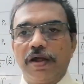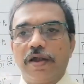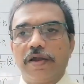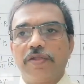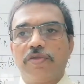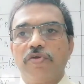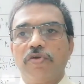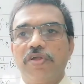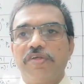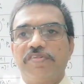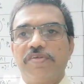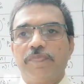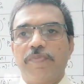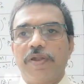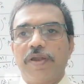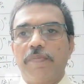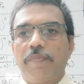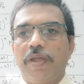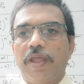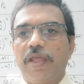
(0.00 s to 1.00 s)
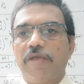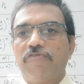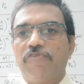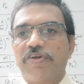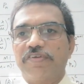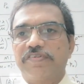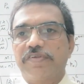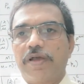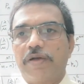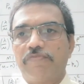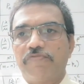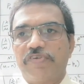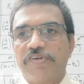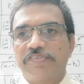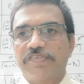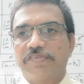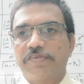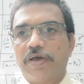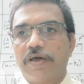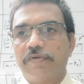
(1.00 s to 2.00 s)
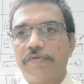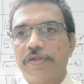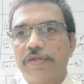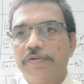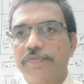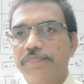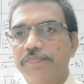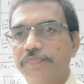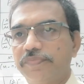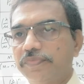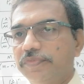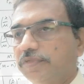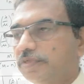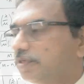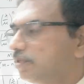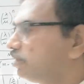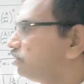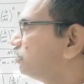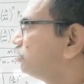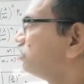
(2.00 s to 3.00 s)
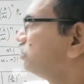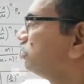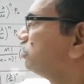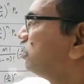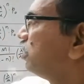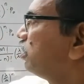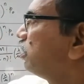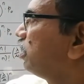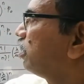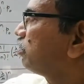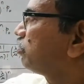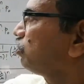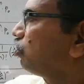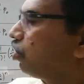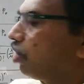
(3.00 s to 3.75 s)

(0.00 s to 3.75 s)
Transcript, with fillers: and queue discipline being first come first served, and there is no